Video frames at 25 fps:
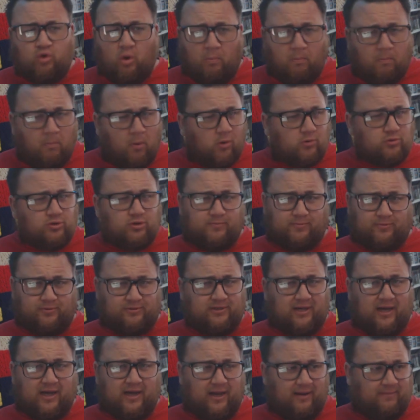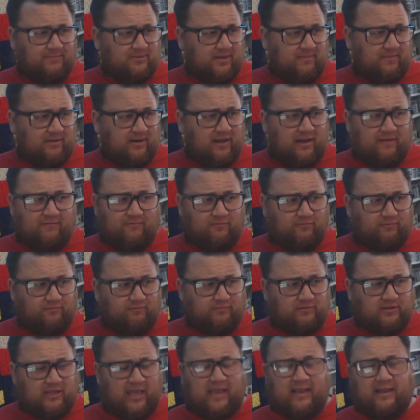multiple times. I mean, I've
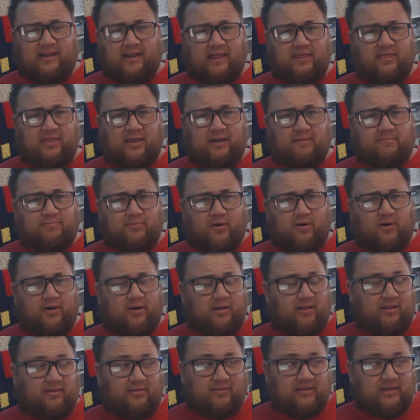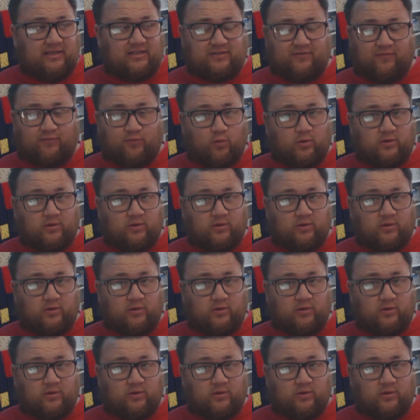taken that thing apart at least